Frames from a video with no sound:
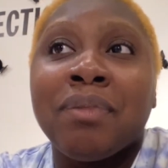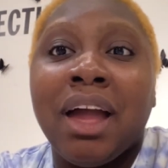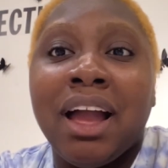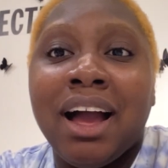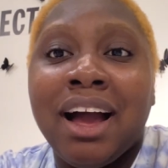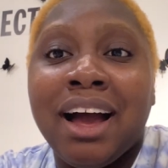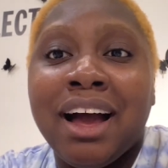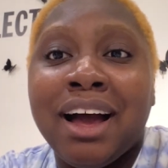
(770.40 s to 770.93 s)

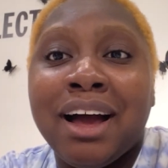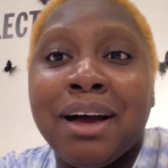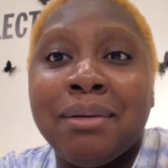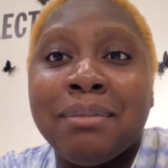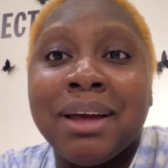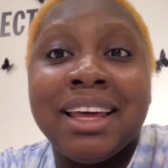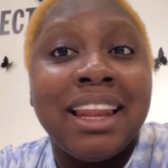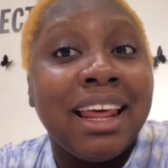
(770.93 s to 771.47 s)

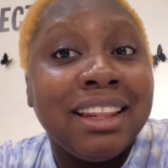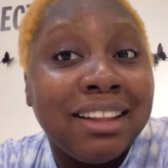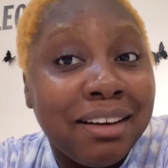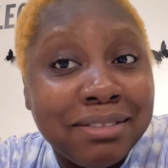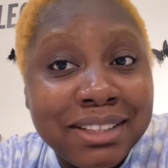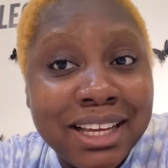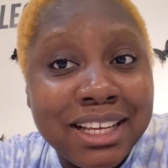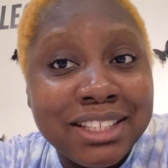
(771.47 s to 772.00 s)
And I'd
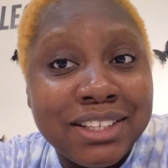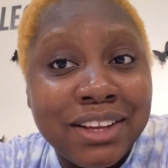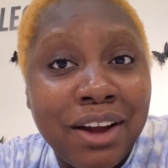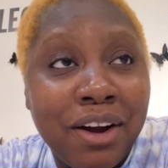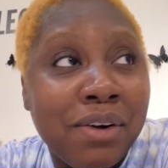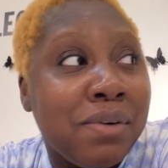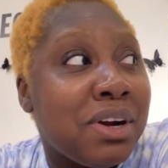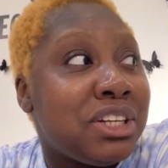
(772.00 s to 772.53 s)
love to answer
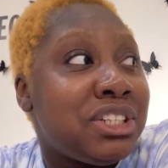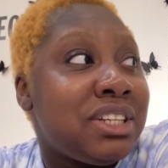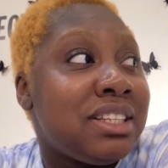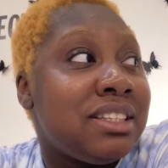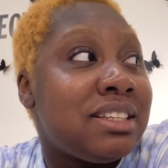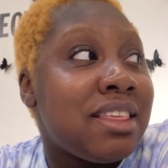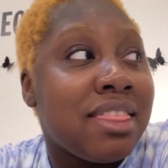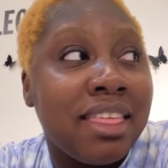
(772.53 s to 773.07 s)
y'all
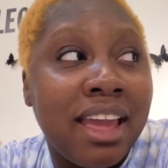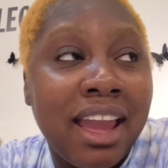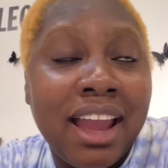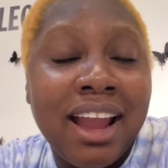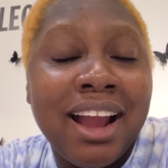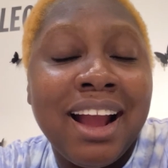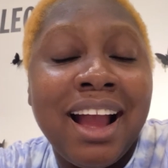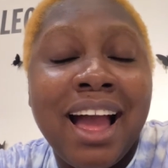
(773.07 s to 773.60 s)
questions
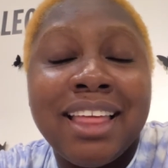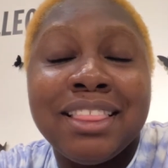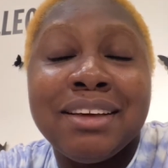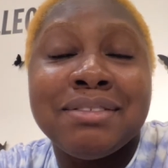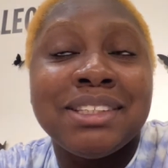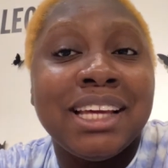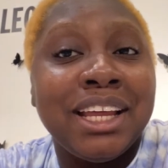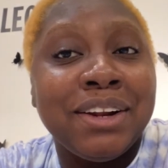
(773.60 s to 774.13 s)
there. I'd
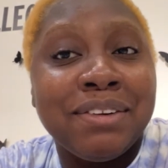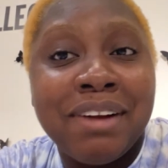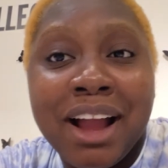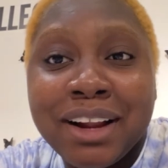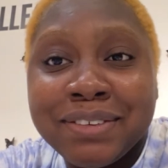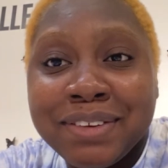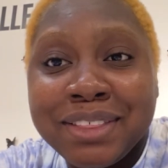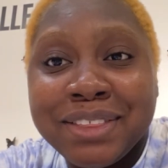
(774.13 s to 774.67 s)
love to
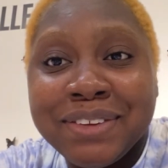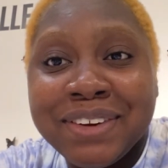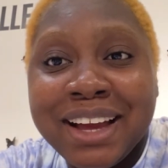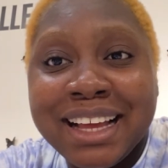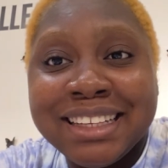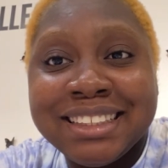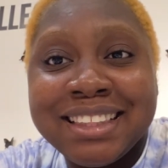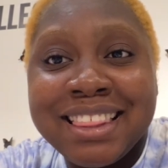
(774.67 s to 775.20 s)
interact with you
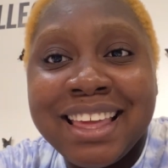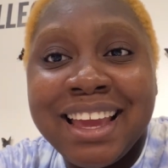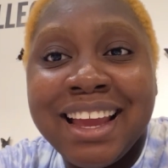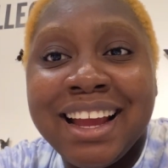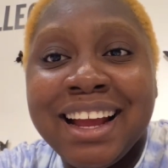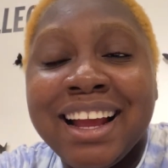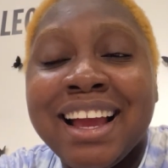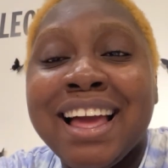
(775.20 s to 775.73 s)
guys
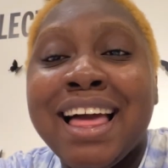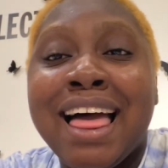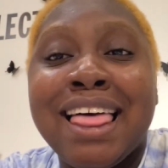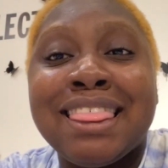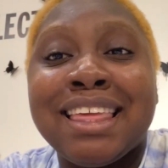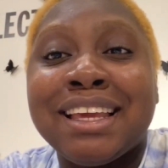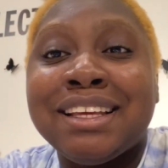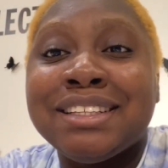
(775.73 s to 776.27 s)
there.
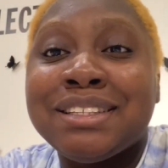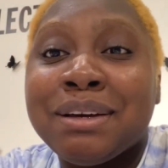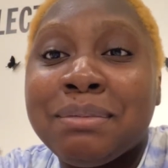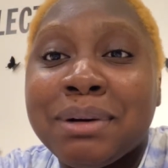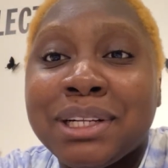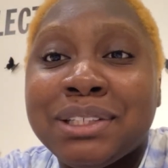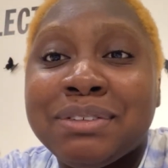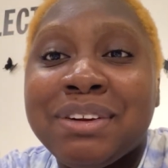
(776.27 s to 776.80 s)
Thank you so
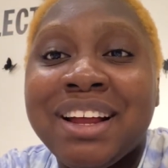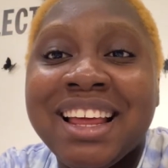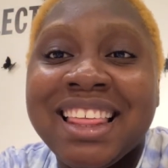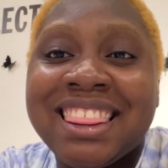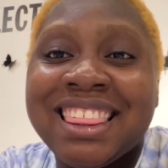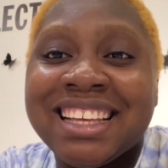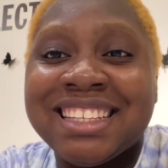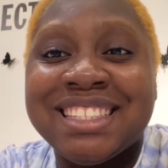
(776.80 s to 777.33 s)
much for
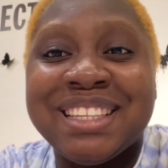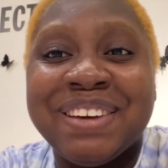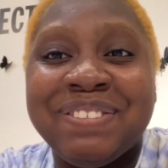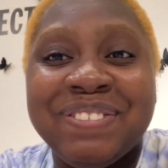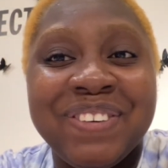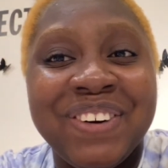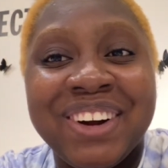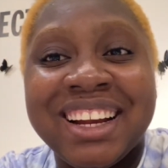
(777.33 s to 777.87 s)
the
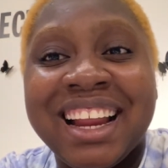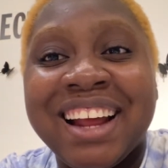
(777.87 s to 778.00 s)
support.